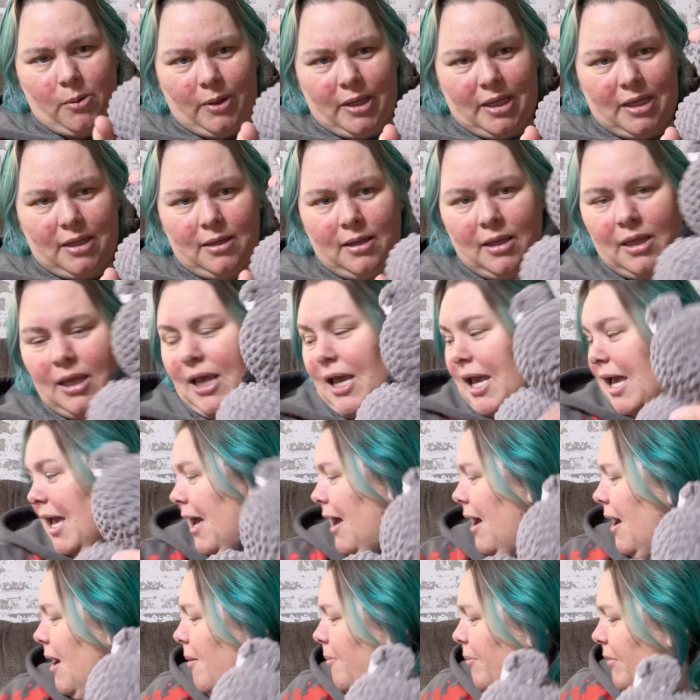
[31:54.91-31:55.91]
it,
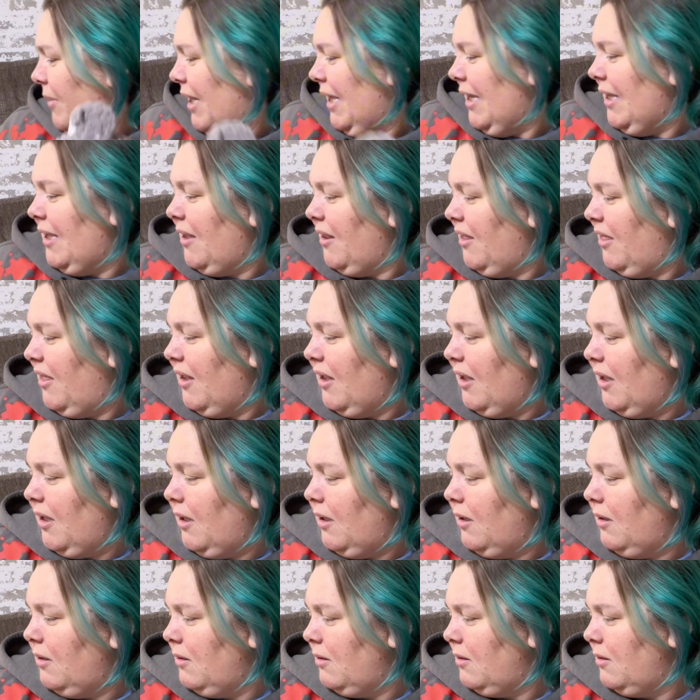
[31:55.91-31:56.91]
like
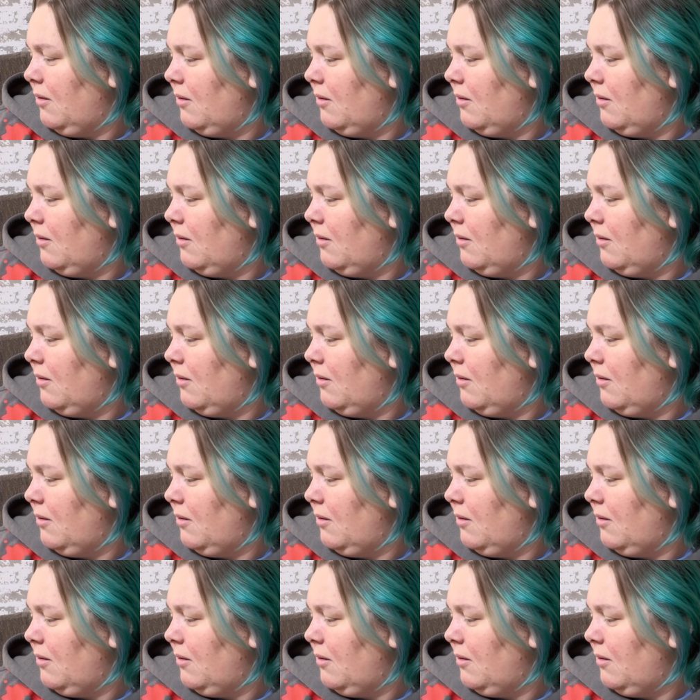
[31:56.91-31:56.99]
the